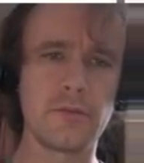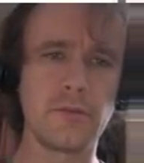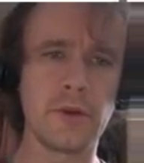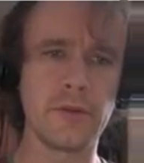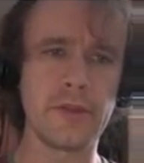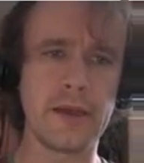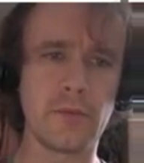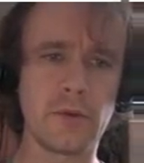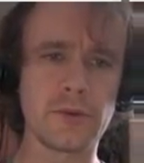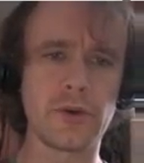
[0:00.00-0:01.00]
that
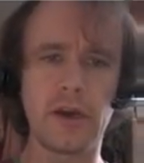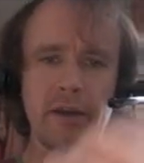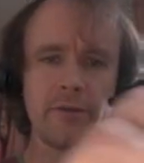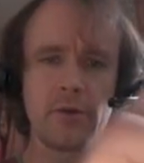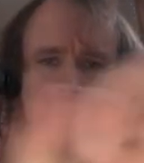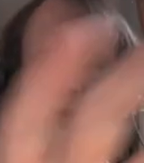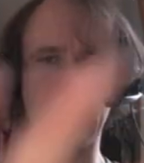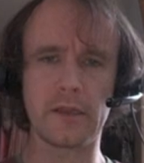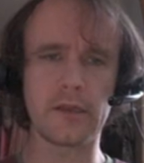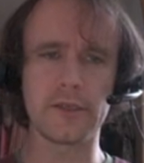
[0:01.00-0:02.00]
will drive all the
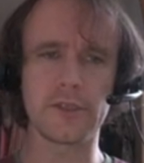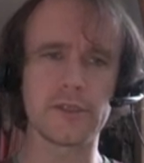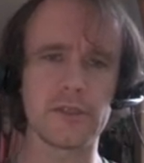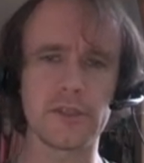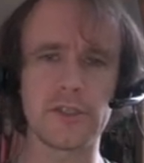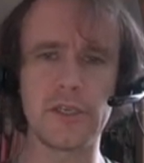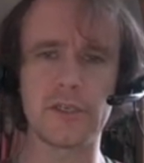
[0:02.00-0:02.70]
calculations on this sheet,